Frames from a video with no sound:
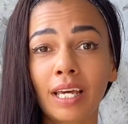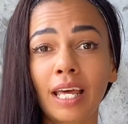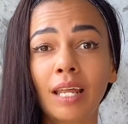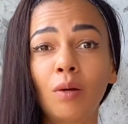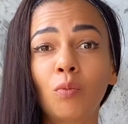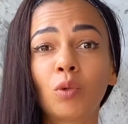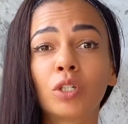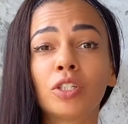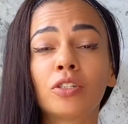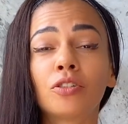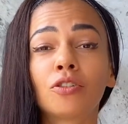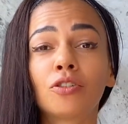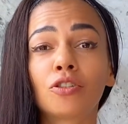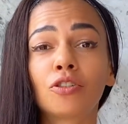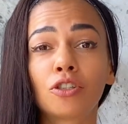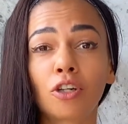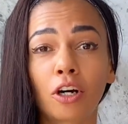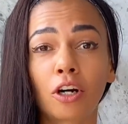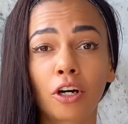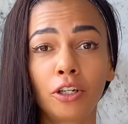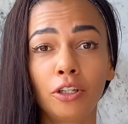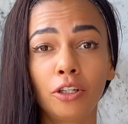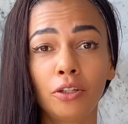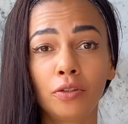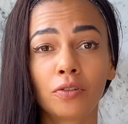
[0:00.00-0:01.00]
and what to
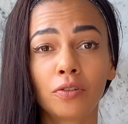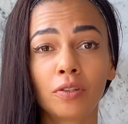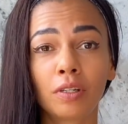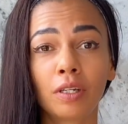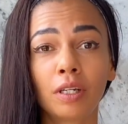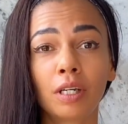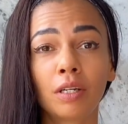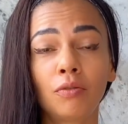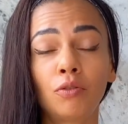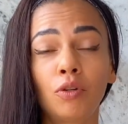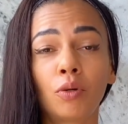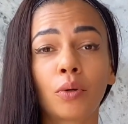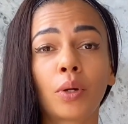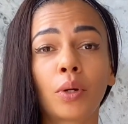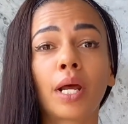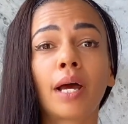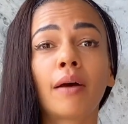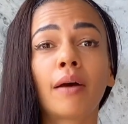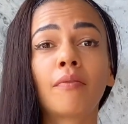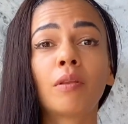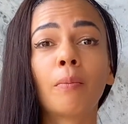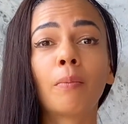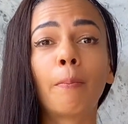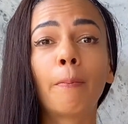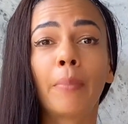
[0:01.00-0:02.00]
start using if you want to have the